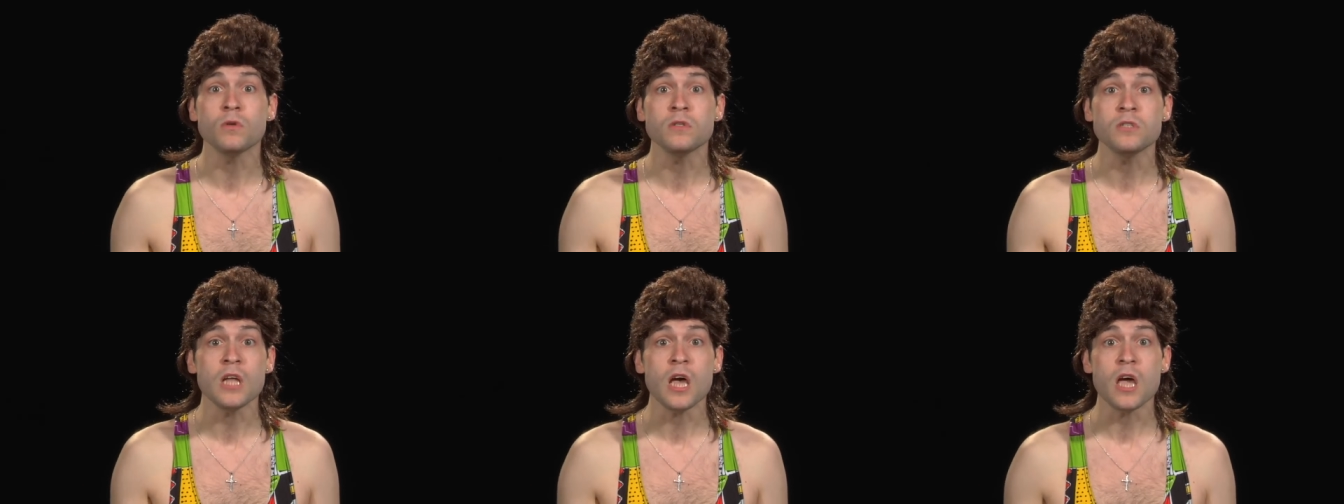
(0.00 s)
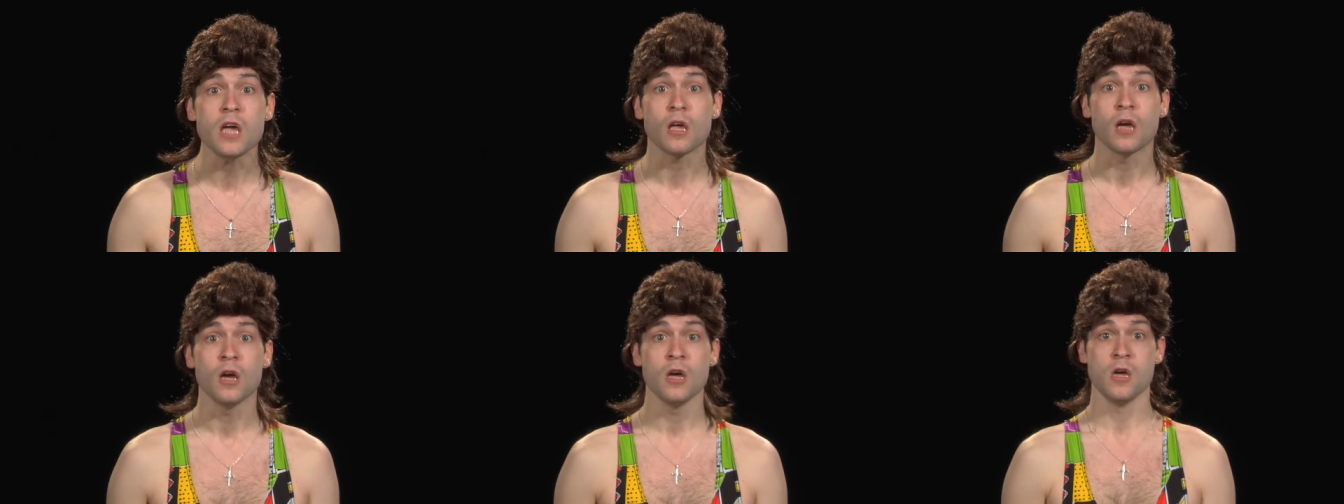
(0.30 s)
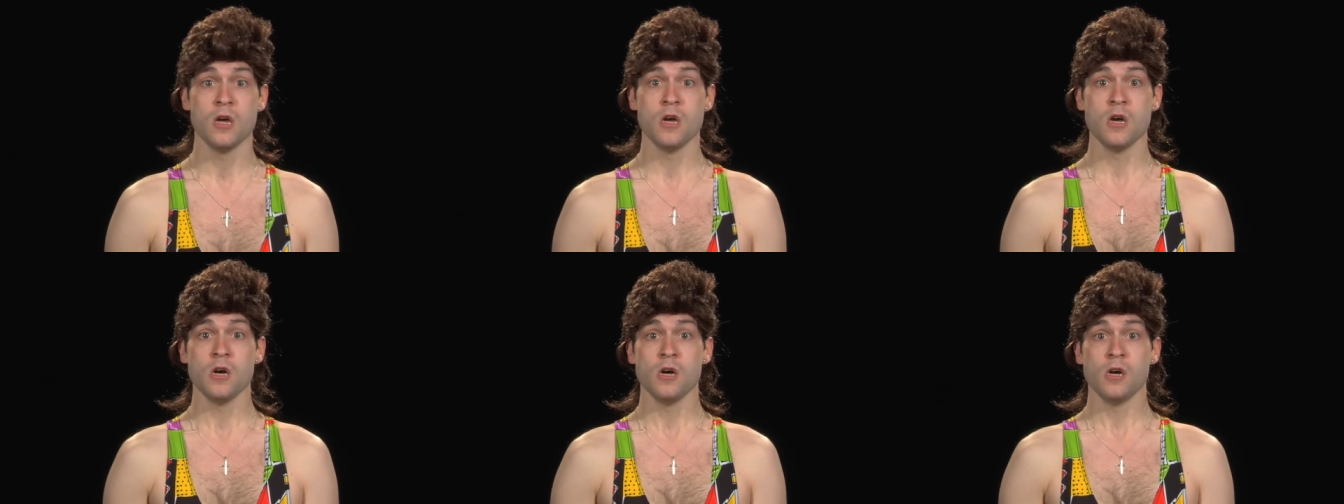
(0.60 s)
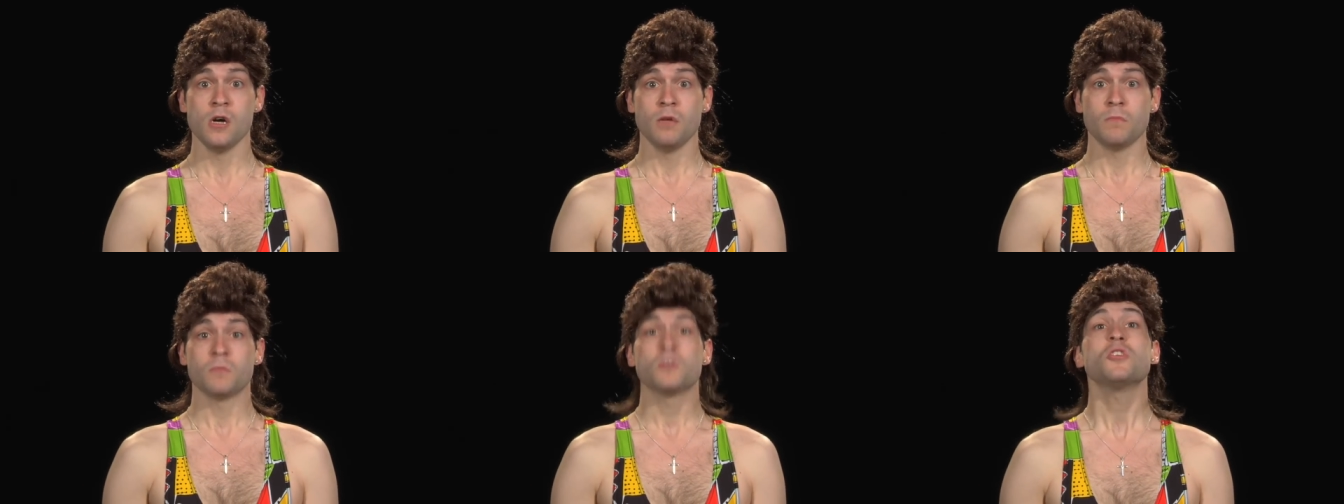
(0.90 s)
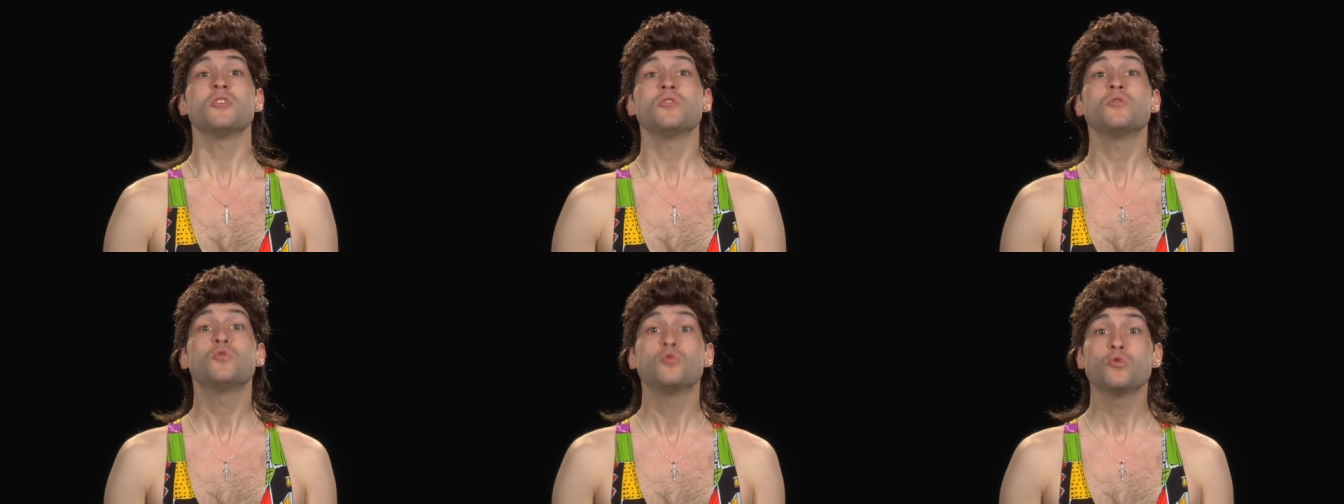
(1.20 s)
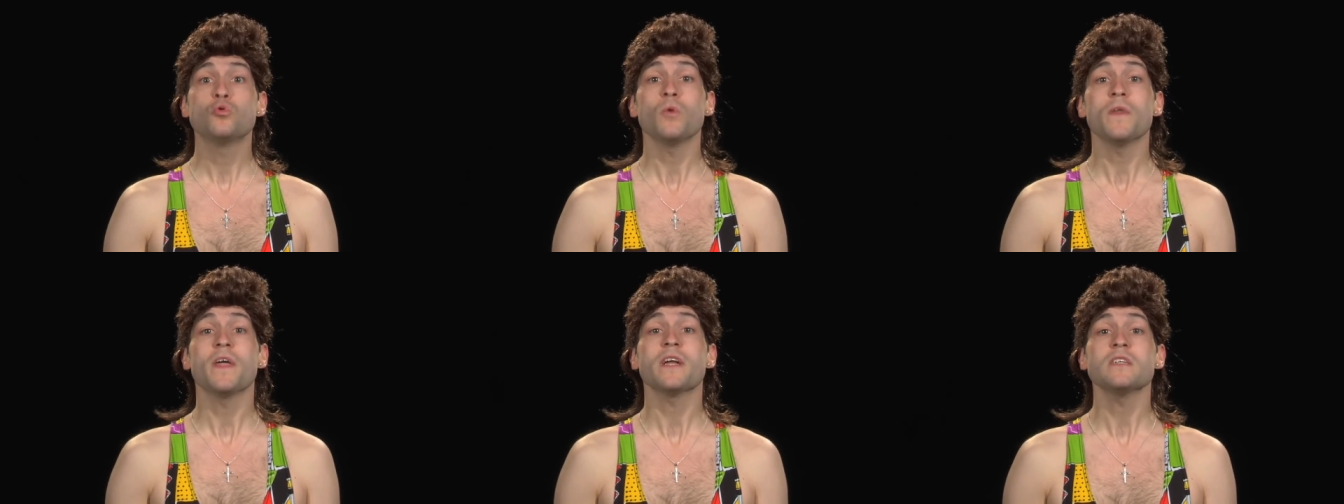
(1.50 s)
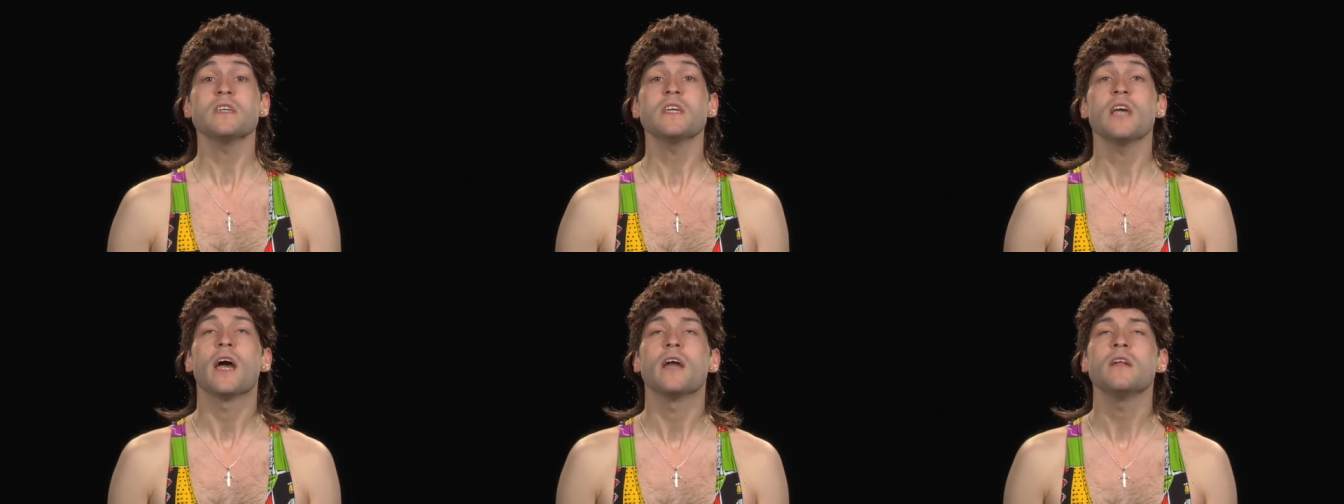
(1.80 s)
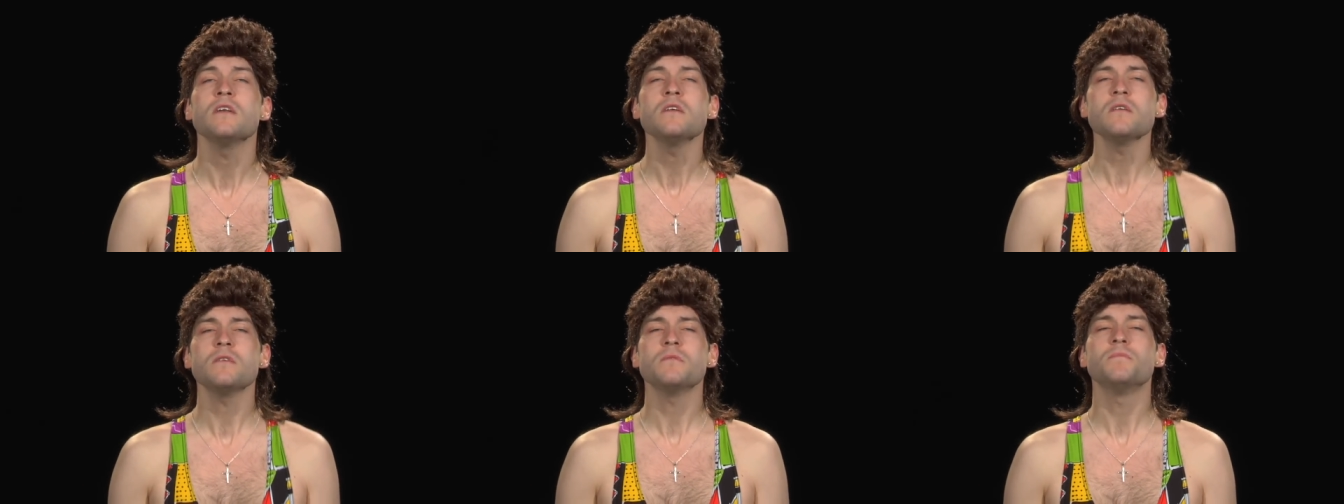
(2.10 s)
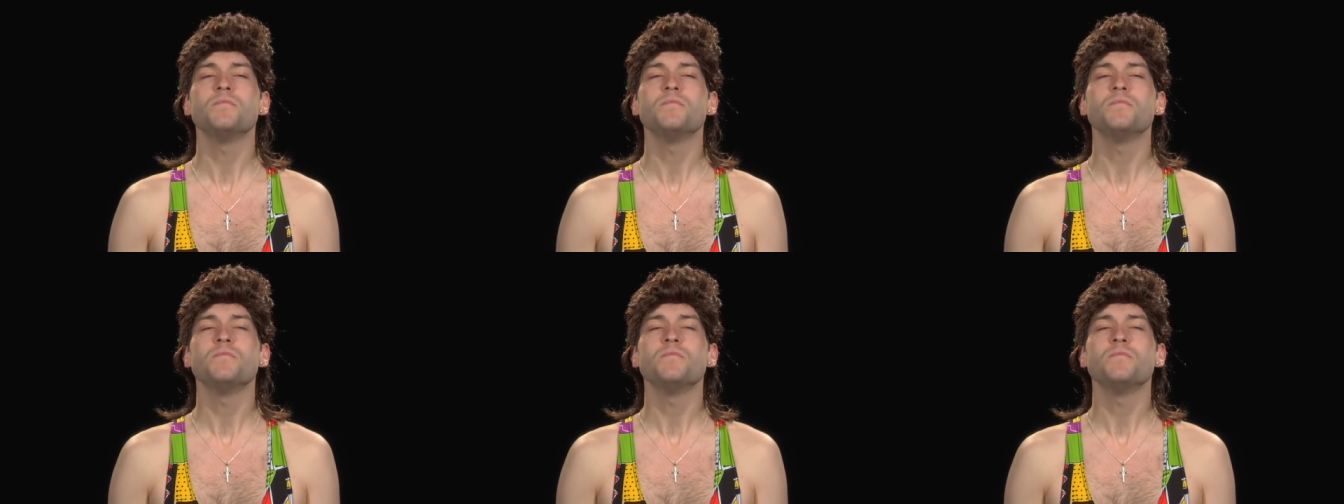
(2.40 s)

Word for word: one night. Do that again.